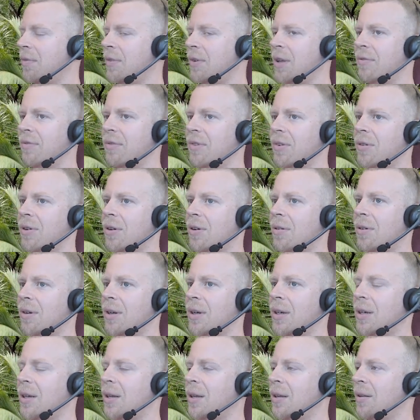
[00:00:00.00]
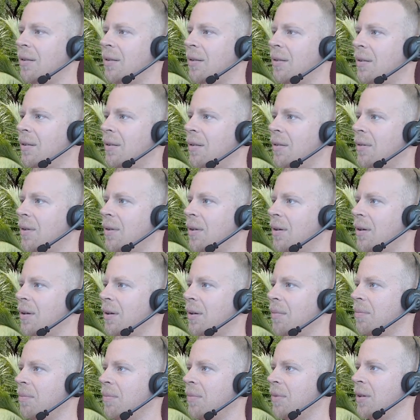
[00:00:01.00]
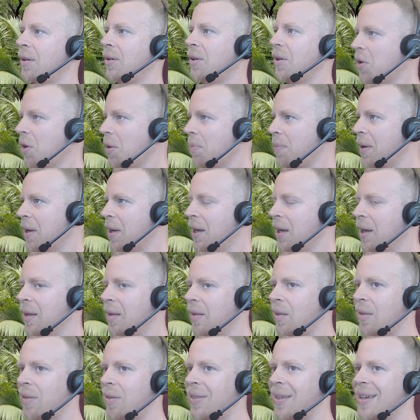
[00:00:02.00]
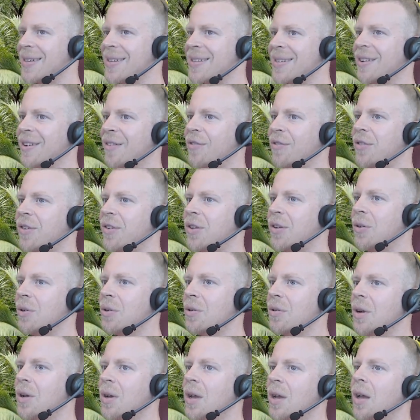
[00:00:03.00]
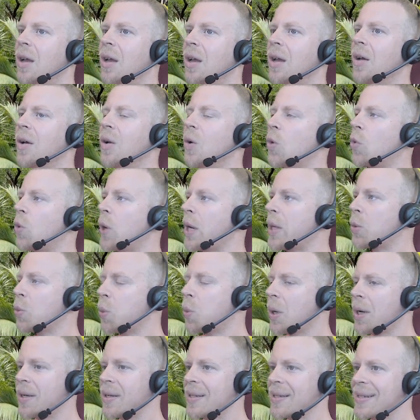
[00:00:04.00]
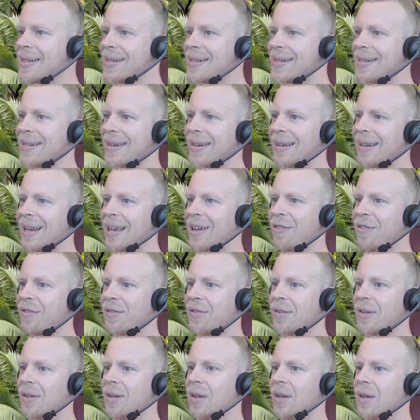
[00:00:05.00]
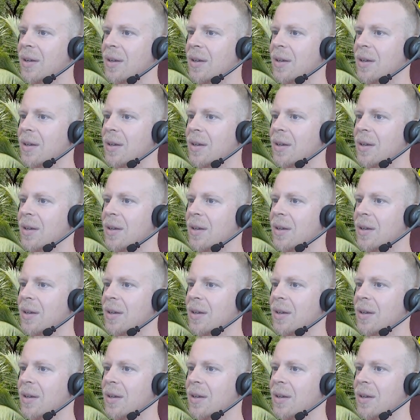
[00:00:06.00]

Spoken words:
inventory in Europe, that there's a few red ones left,